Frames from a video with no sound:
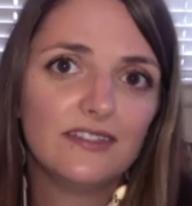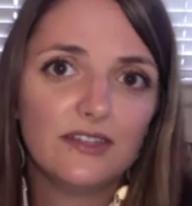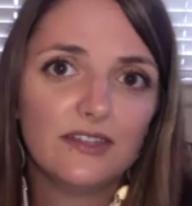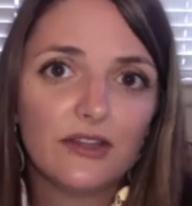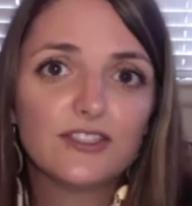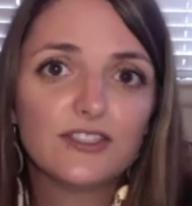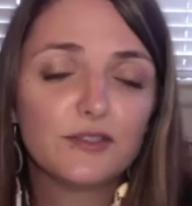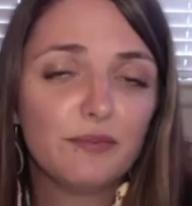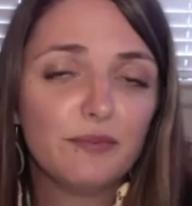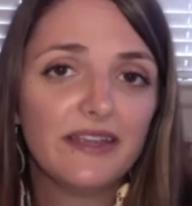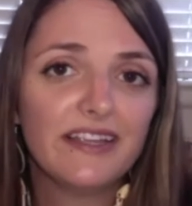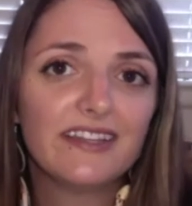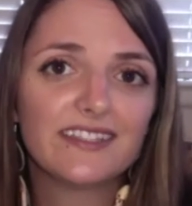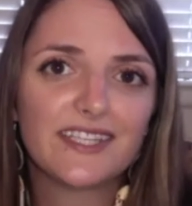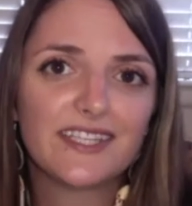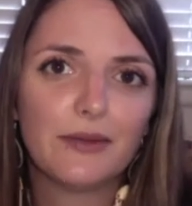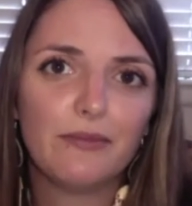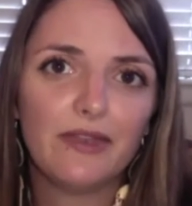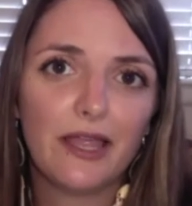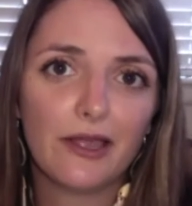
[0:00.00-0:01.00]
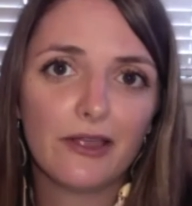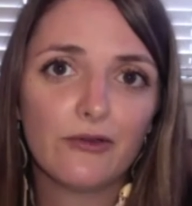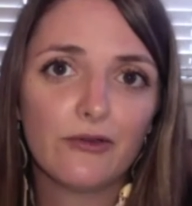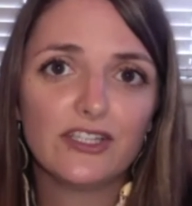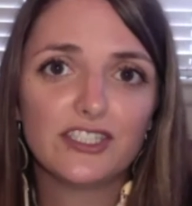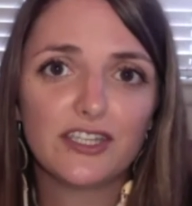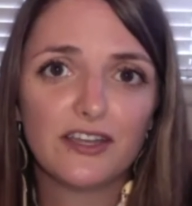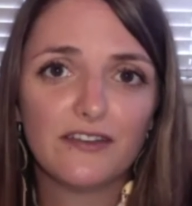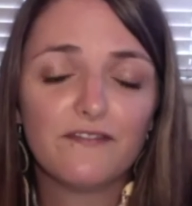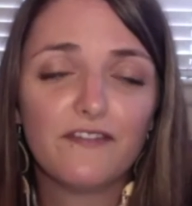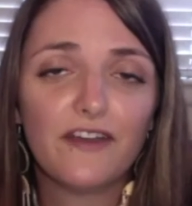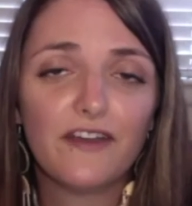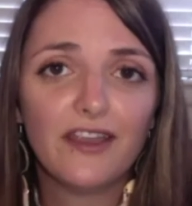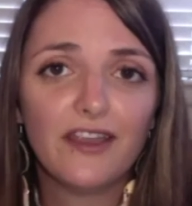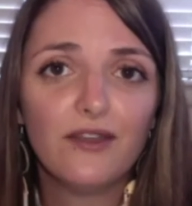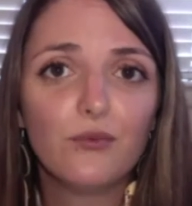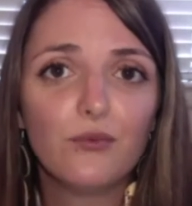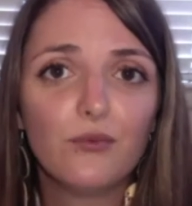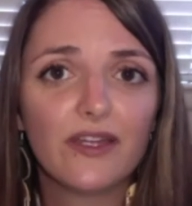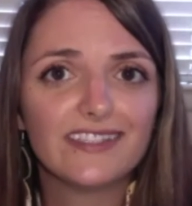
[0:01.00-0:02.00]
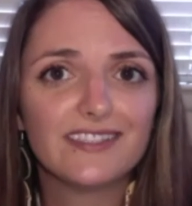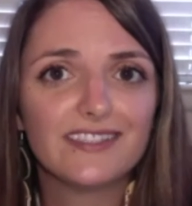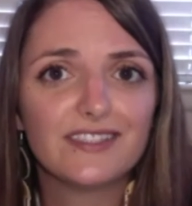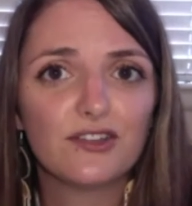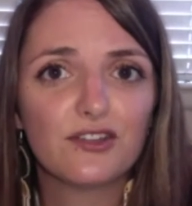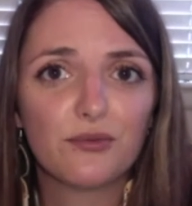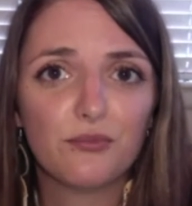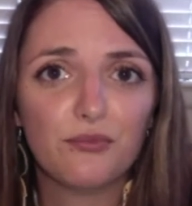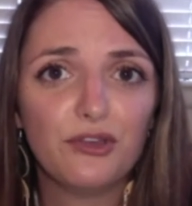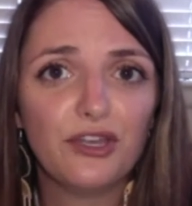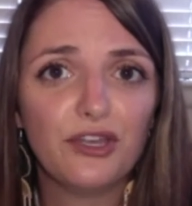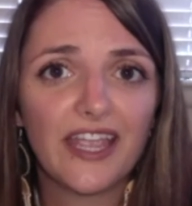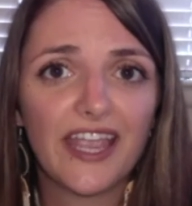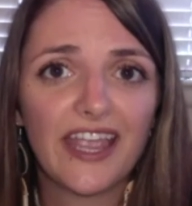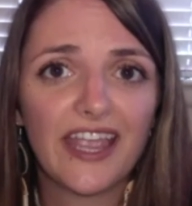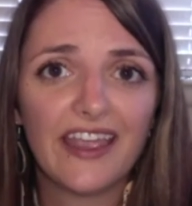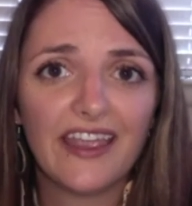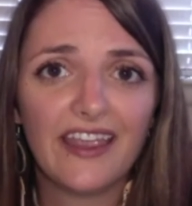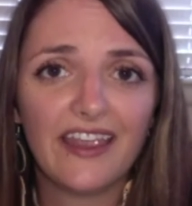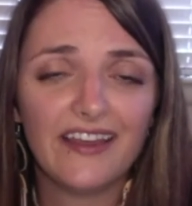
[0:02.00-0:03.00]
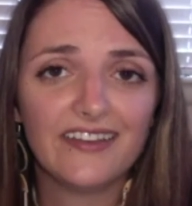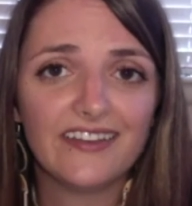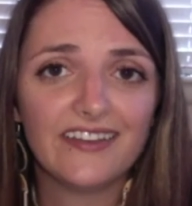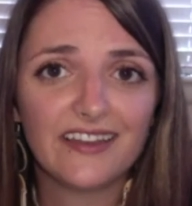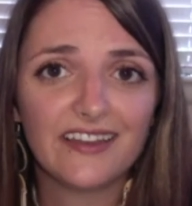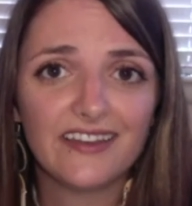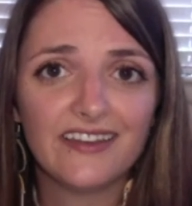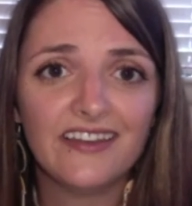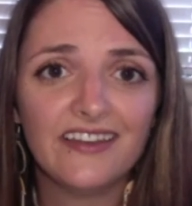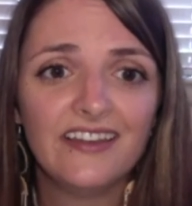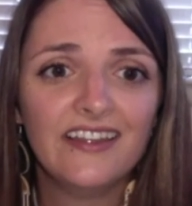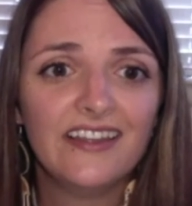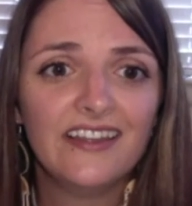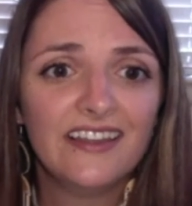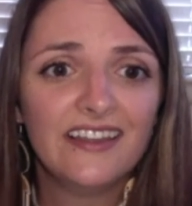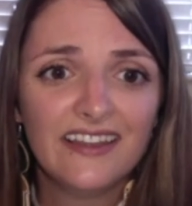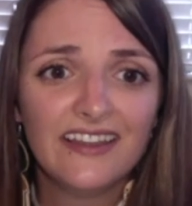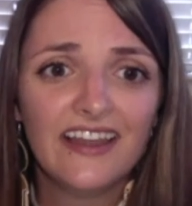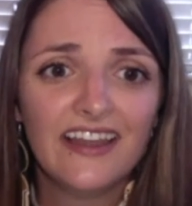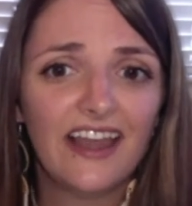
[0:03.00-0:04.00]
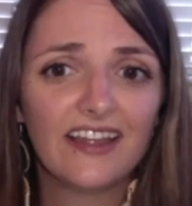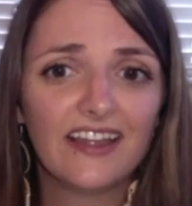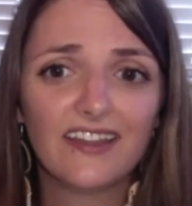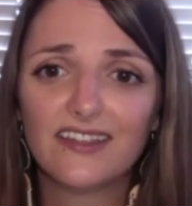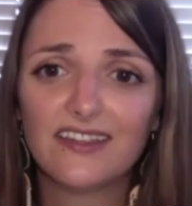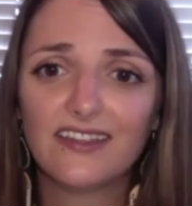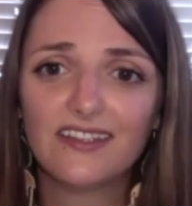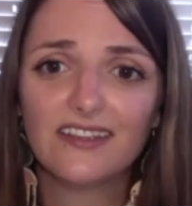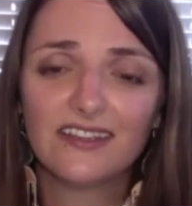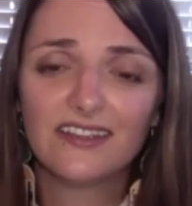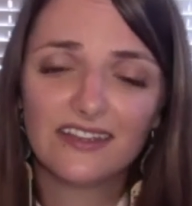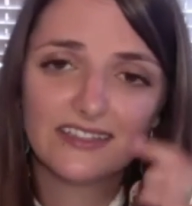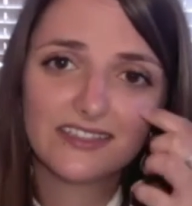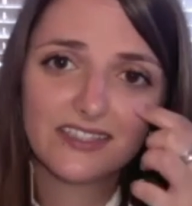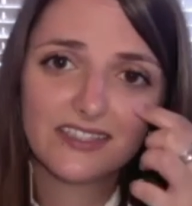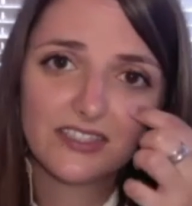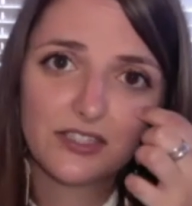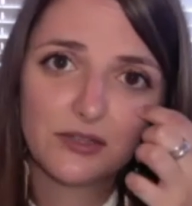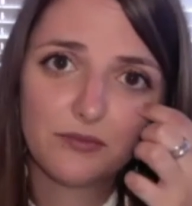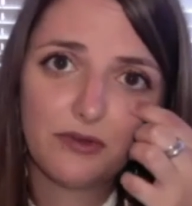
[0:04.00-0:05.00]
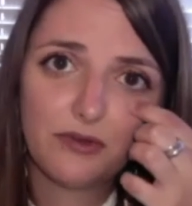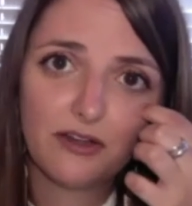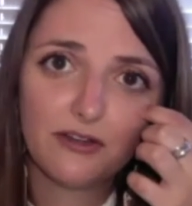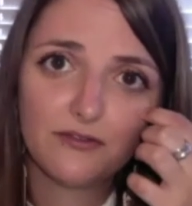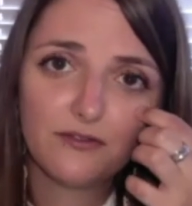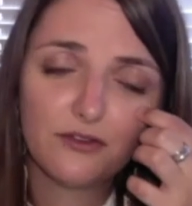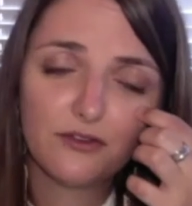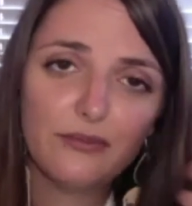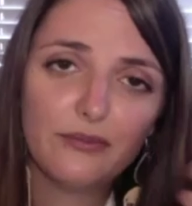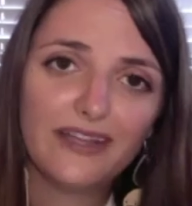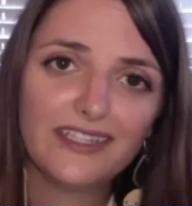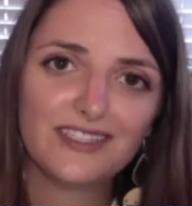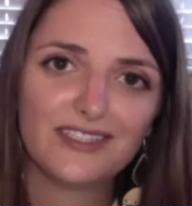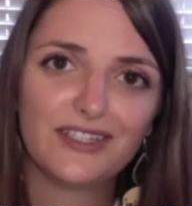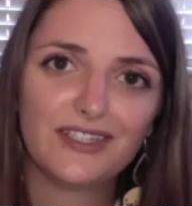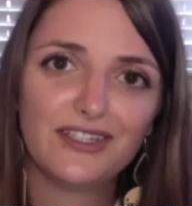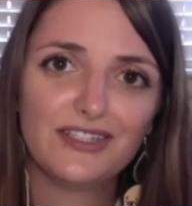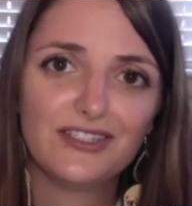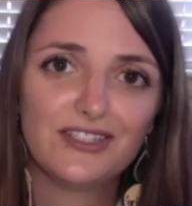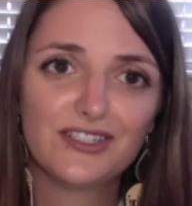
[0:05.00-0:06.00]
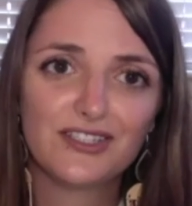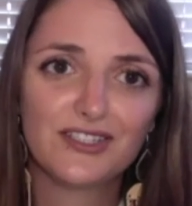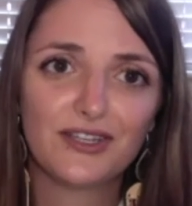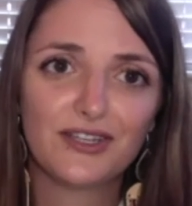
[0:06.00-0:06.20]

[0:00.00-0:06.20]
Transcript: speak the same language and find ways to communicate. And I think it's such a powerful message.